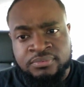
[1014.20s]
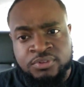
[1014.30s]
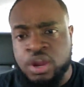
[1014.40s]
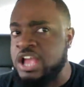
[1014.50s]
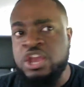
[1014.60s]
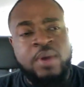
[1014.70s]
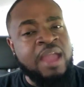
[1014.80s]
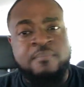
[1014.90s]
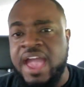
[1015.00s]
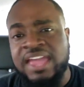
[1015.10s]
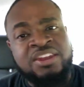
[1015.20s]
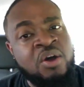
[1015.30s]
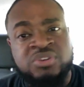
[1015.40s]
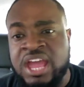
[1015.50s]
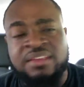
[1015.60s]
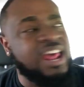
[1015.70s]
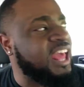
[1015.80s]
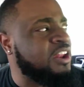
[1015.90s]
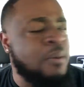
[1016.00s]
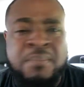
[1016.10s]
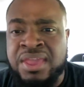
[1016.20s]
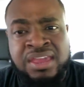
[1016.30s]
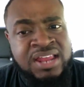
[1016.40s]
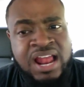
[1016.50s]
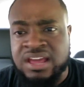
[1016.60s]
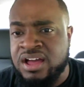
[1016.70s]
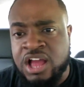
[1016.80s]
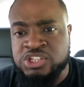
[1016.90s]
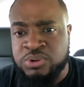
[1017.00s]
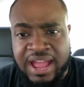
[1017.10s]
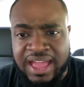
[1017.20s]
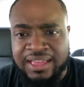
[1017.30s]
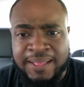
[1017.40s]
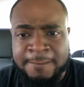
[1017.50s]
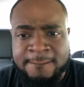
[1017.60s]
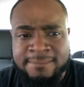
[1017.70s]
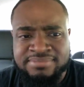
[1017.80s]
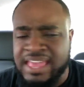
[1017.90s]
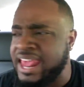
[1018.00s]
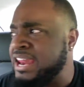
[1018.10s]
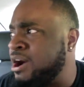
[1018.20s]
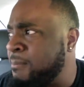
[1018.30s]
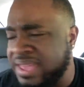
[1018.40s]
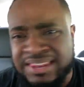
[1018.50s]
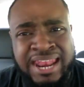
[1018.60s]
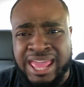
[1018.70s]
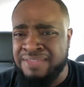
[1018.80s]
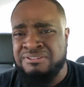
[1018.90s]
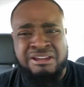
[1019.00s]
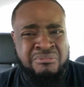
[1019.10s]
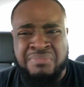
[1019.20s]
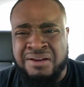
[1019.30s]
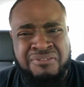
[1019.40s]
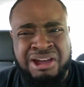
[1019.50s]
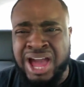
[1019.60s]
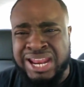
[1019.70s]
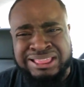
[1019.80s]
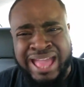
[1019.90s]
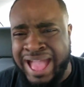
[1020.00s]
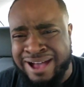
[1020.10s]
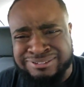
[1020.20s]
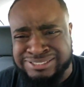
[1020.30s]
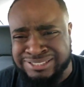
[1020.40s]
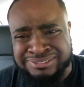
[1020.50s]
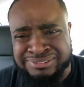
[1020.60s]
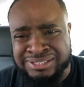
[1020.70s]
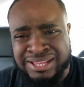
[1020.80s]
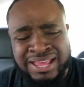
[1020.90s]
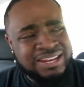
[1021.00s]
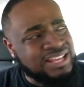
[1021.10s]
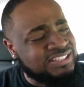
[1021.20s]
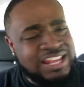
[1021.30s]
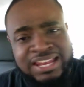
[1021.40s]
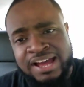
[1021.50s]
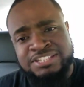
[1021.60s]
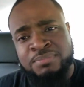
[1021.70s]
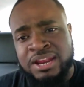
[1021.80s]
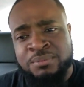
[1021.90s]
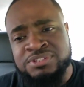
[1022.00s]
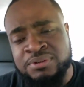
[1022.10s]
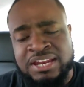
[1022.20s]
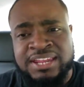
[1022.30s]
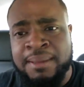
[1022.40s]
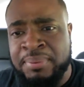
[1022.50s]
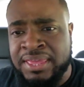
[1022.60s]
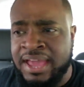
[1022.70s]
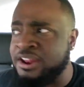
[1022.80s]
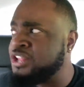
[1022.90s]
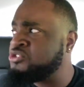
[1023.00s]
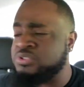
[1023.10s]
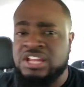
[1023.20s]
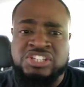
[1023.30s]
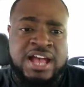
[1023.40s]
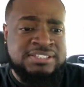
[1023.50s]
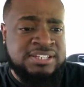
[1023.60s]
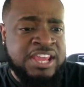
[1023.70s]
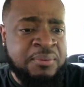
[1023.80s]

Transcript: Girl, you ain't making no damn. That ain't no million dollar contract. That ain't no. That ain't even no motherfucking hundred thousand. That's the lunch money that was on that damn piano that, that Joseline